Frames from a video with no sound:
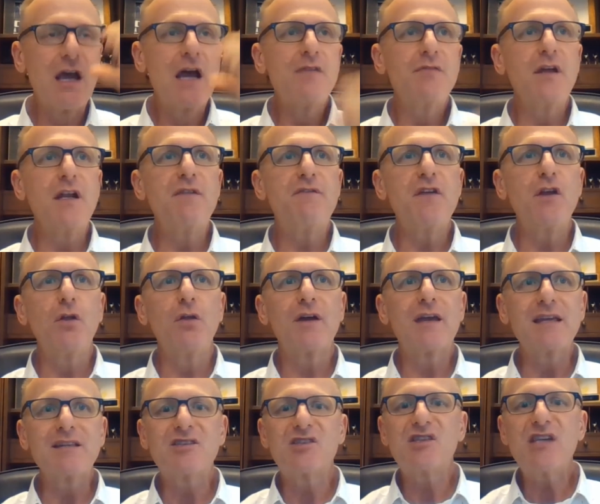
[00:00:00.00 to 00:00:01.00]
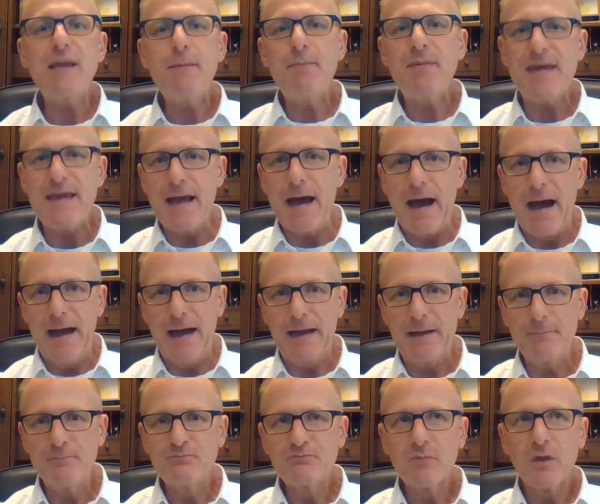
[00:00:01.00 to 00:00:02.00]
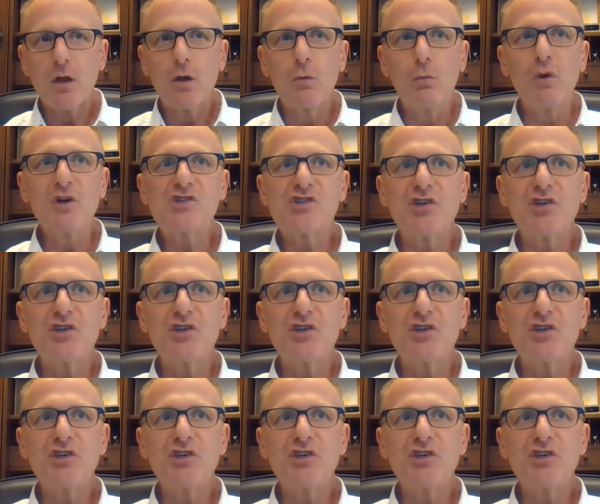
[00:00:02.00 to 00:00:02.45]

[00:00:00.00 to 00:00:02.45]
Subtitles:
And if you look at CPI, which